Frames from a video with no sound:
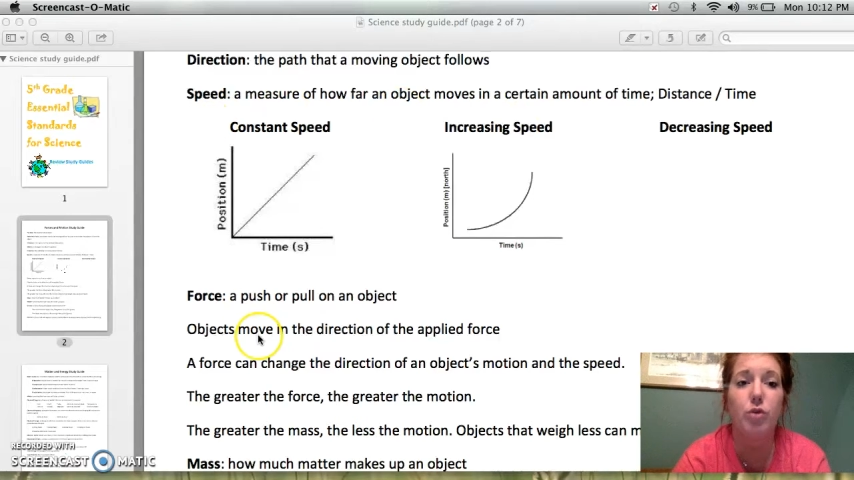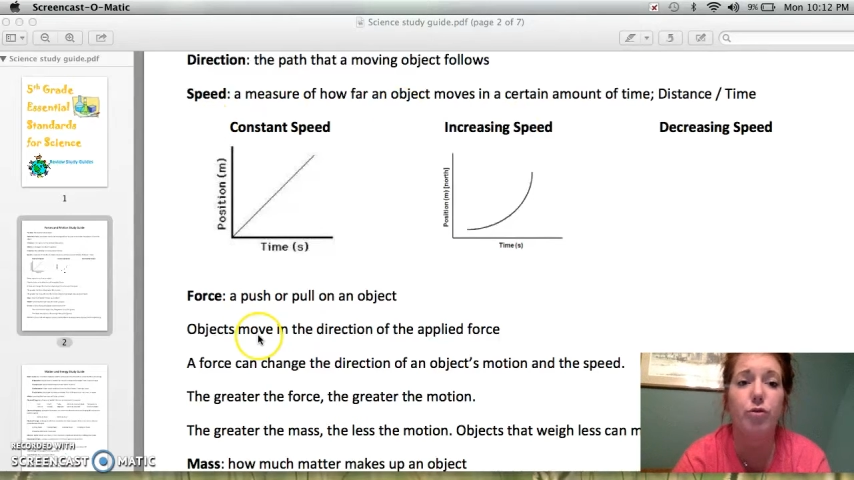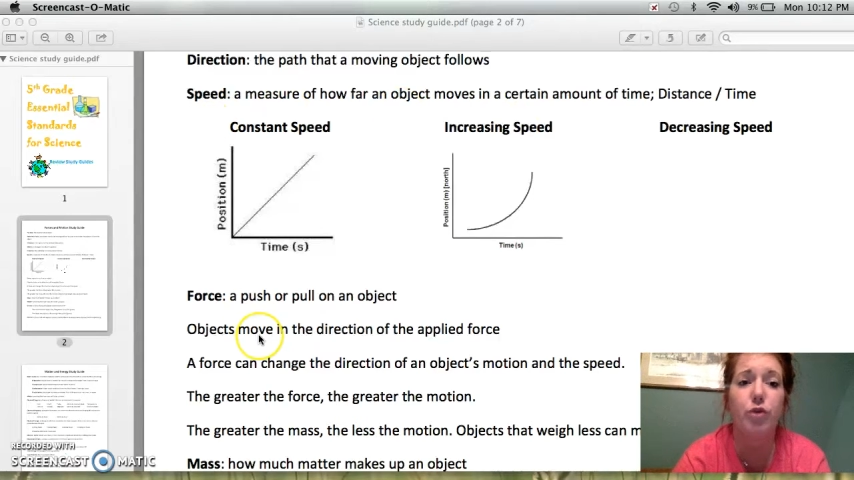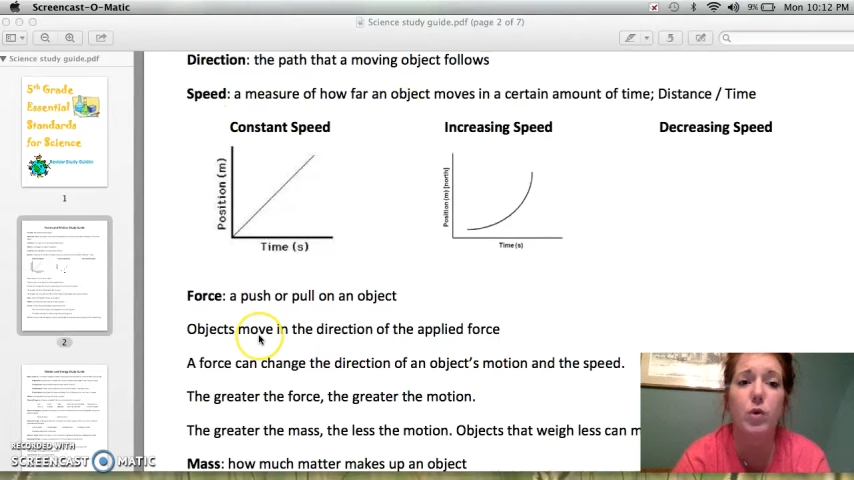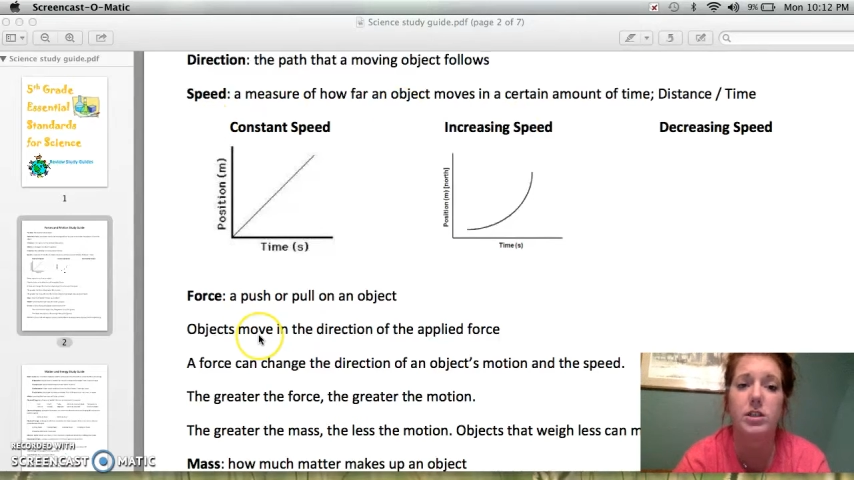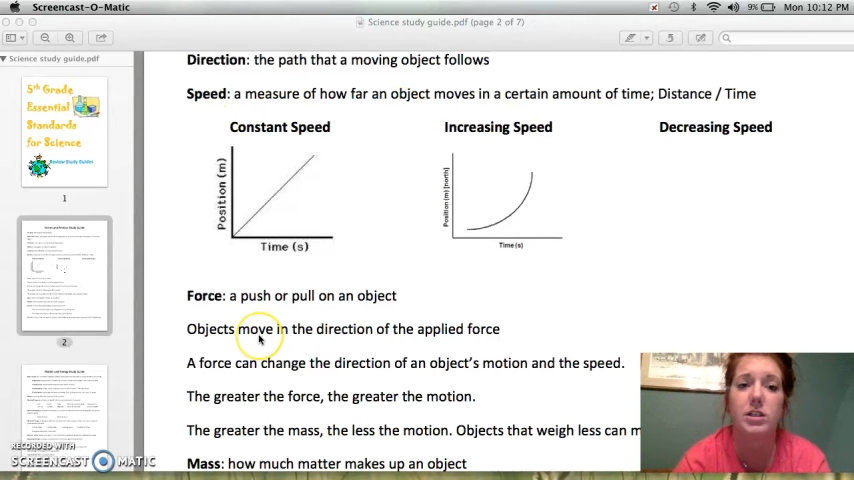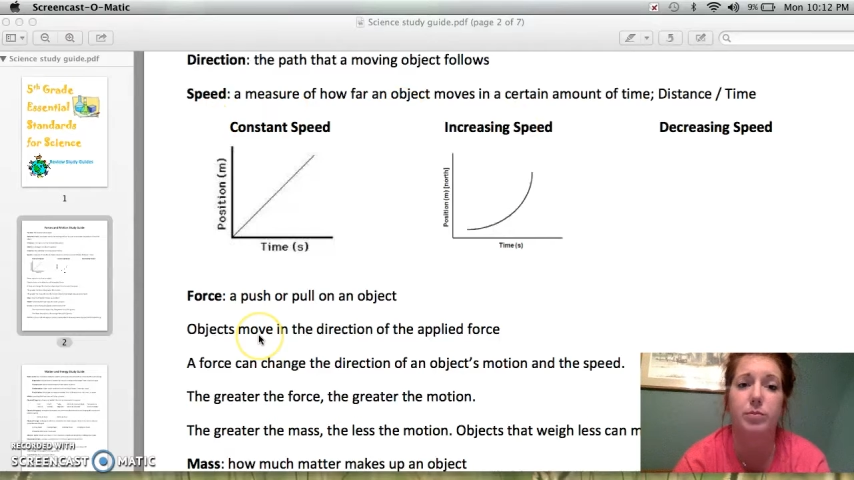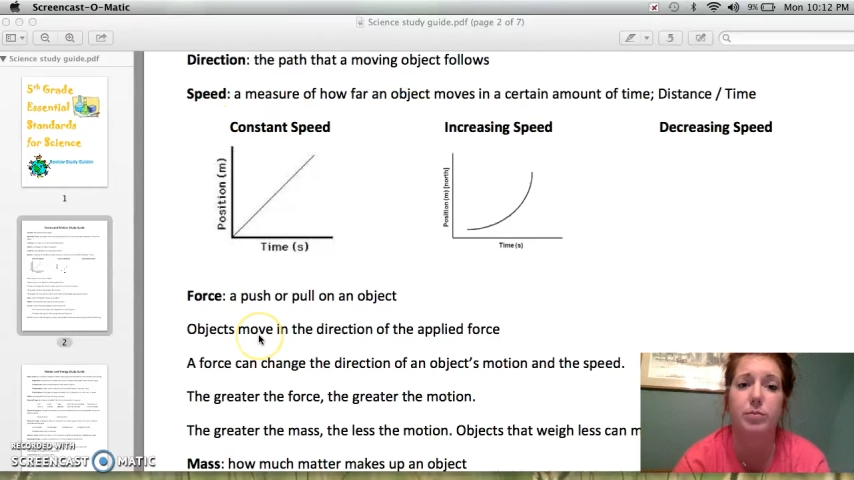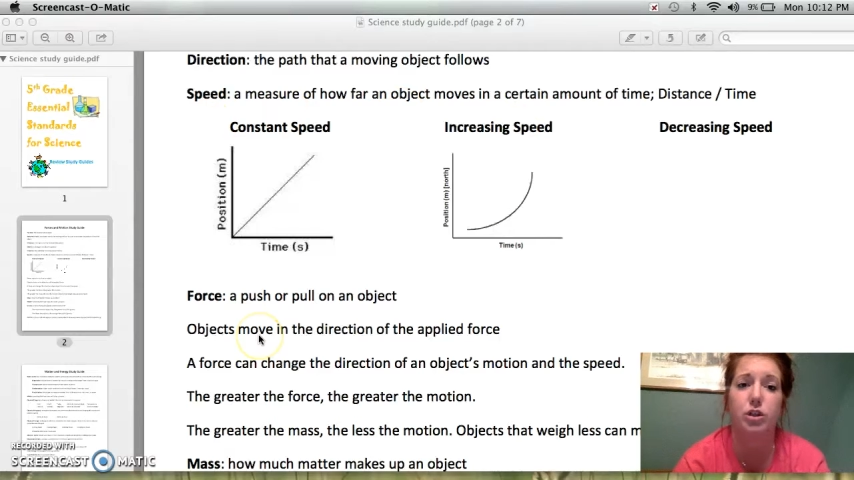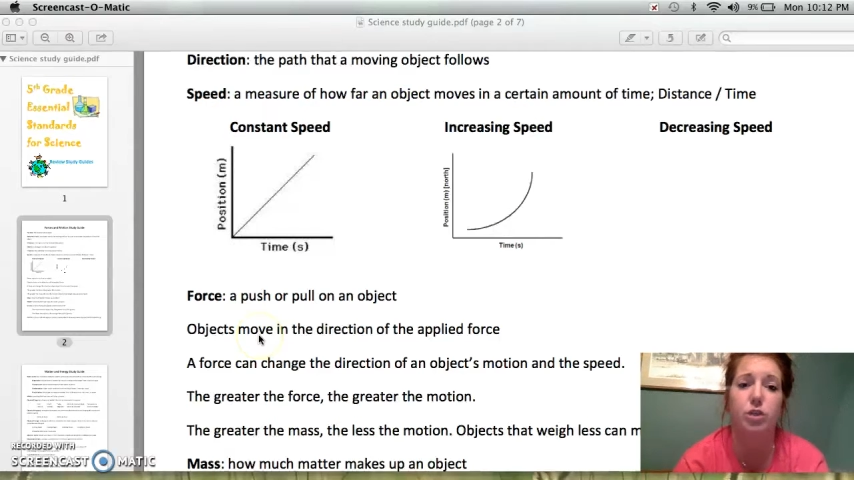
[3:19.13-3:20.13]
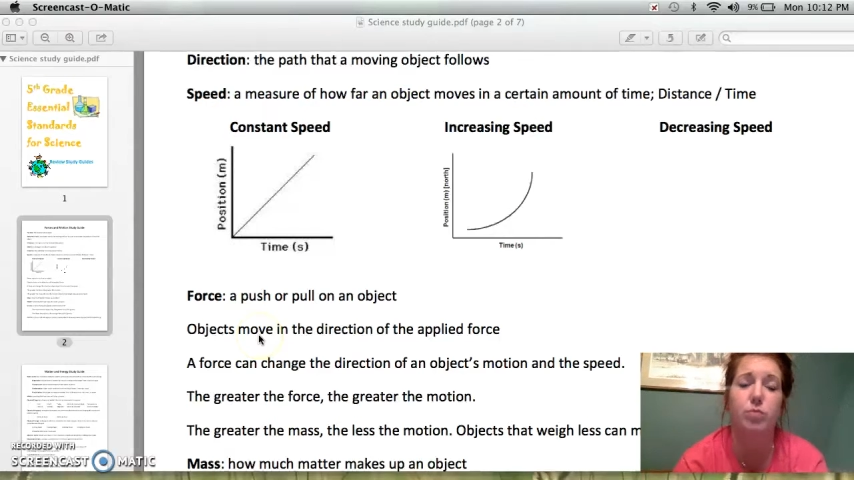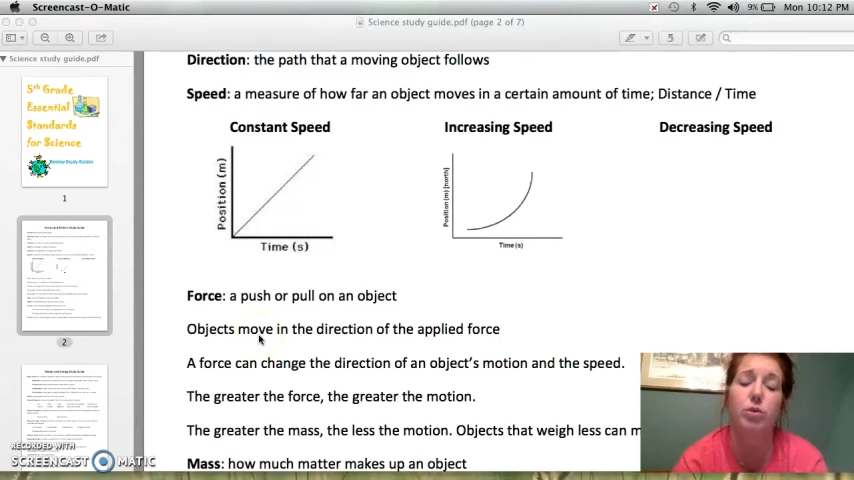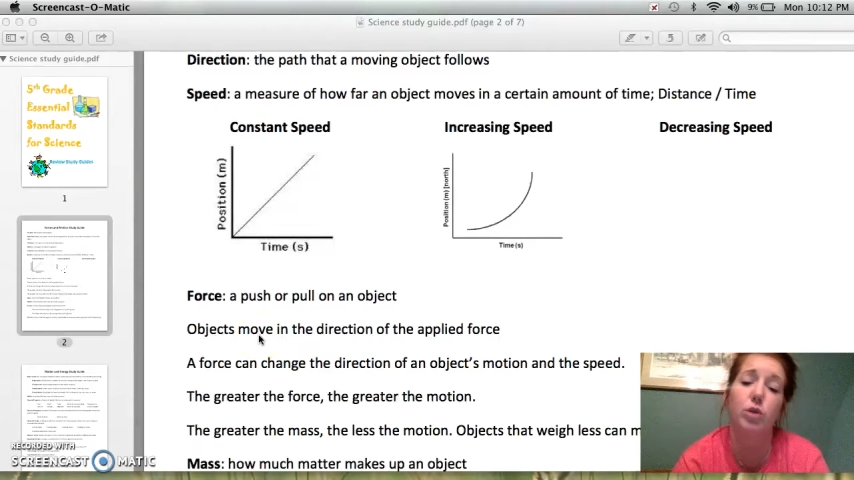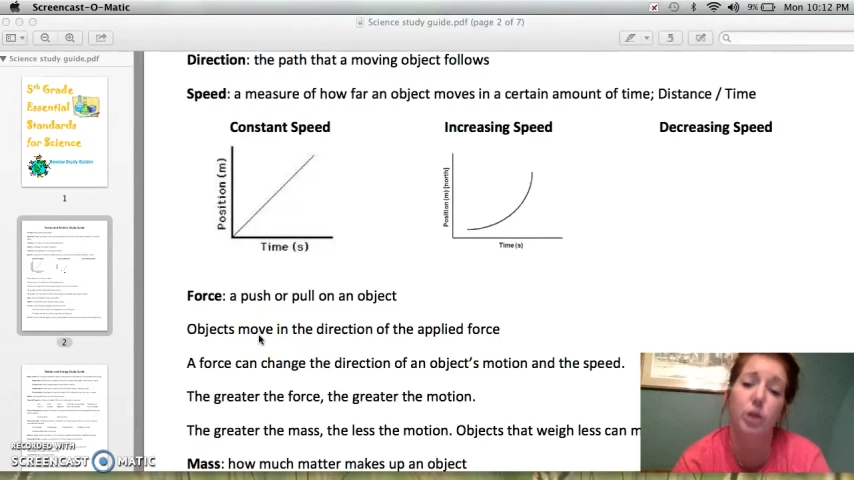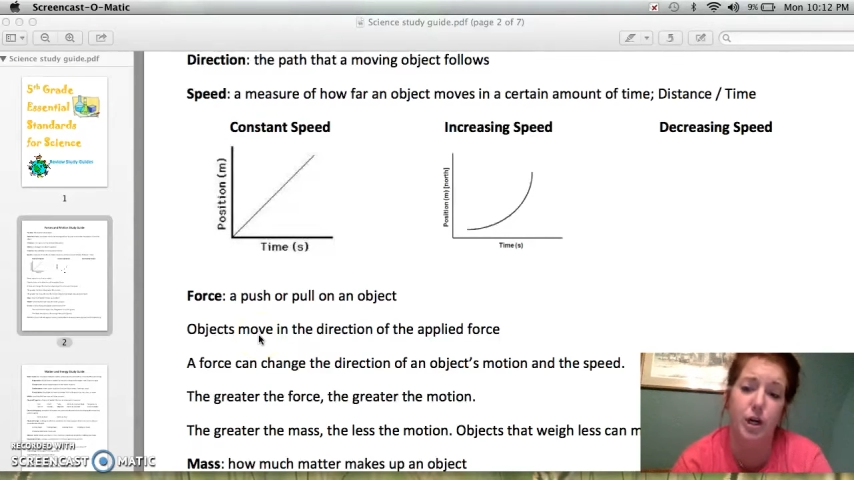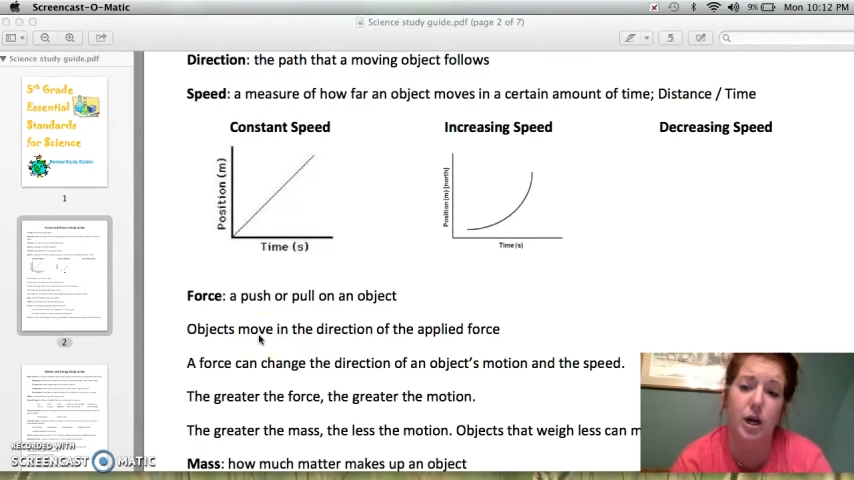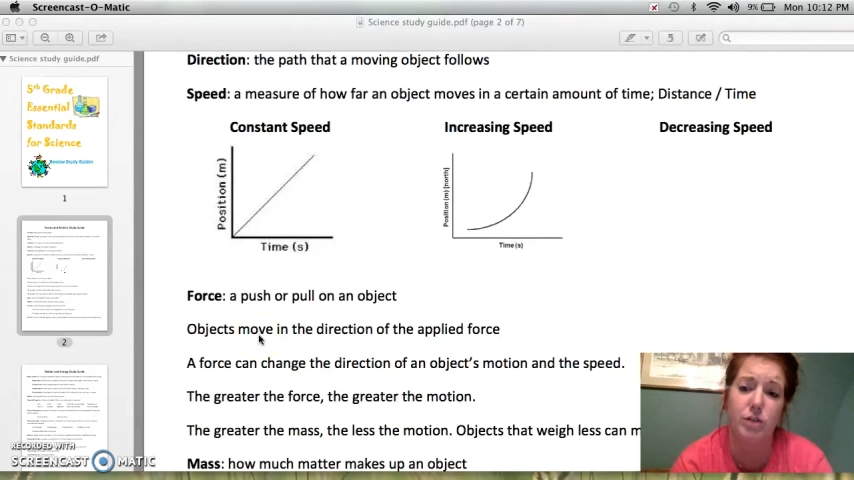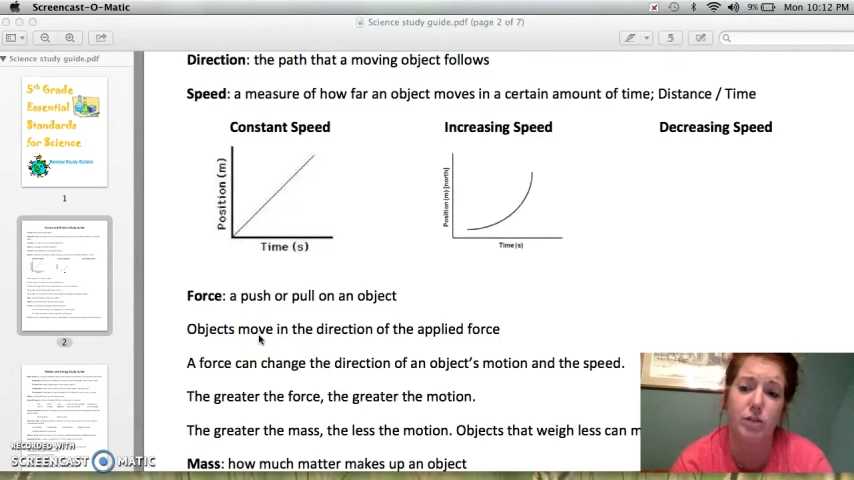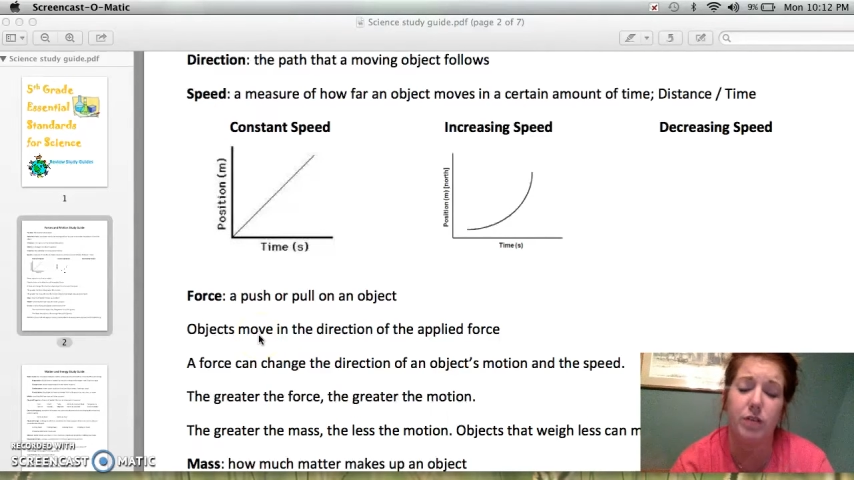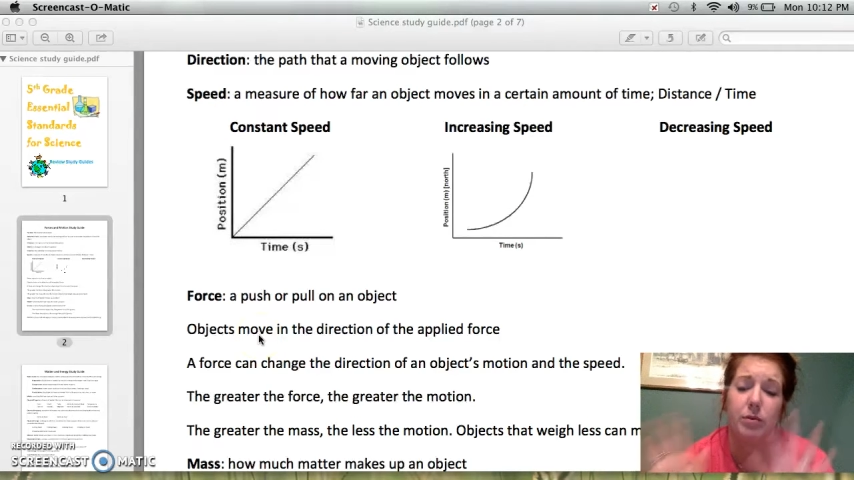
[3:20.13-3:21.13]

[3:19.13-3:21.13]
Force is a push or pull on an object.